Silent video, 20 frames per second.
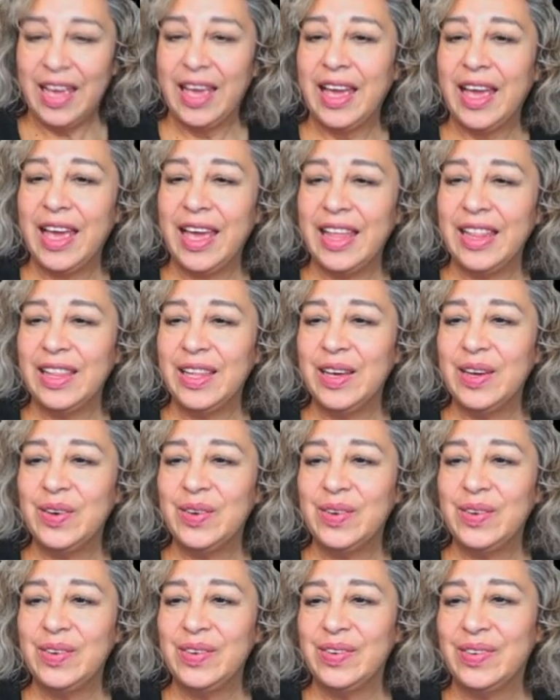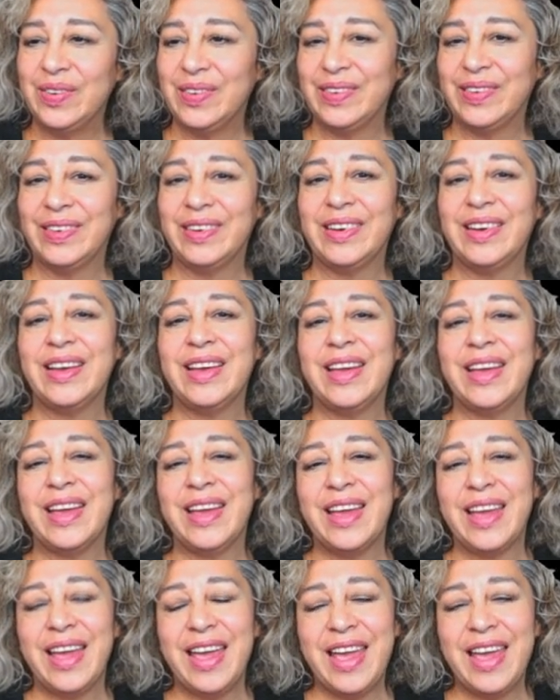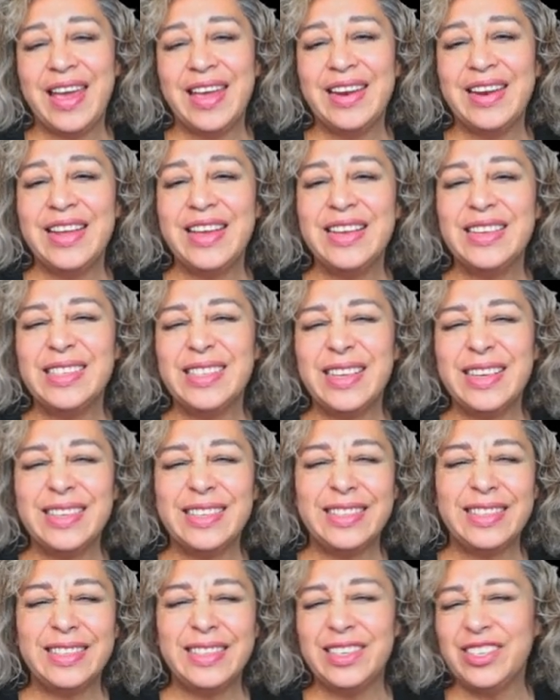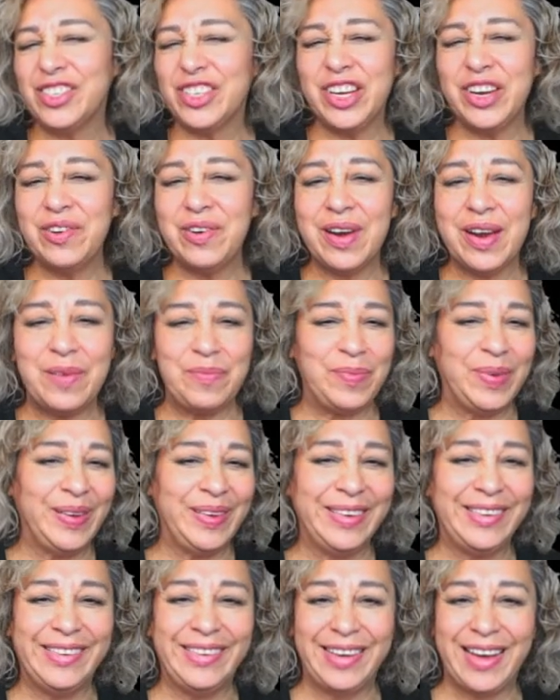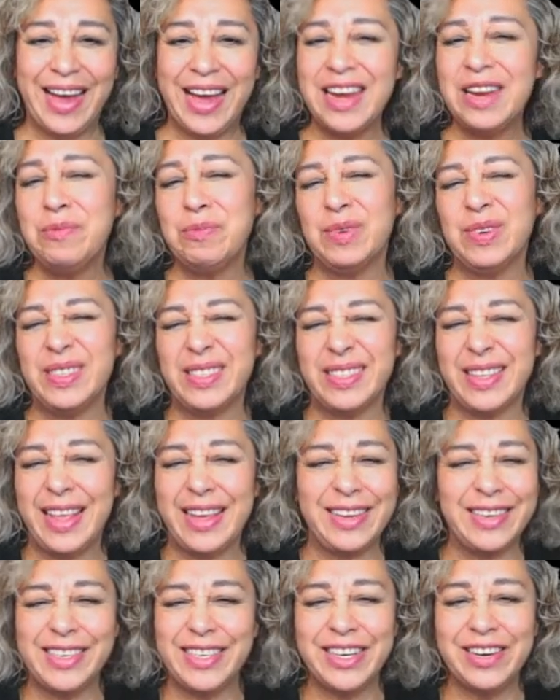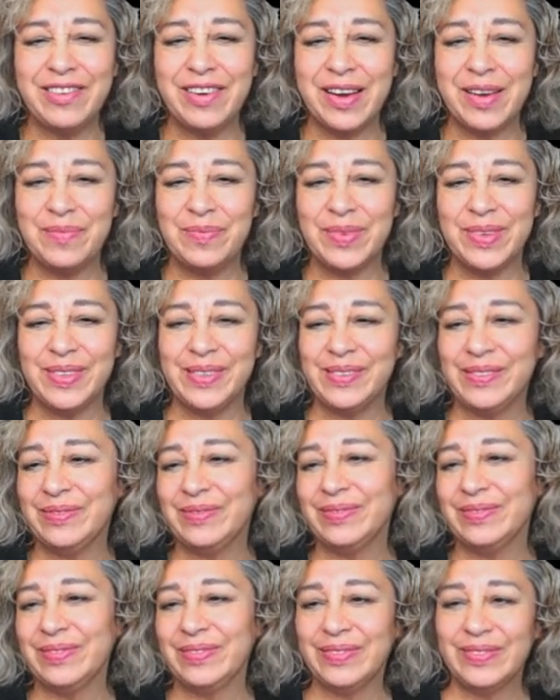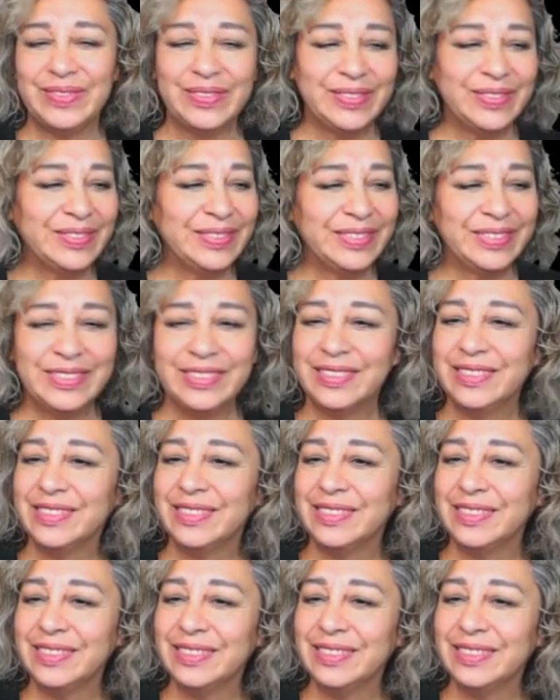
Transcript: Hello. And he says, cheer up. Animo is like cheer up.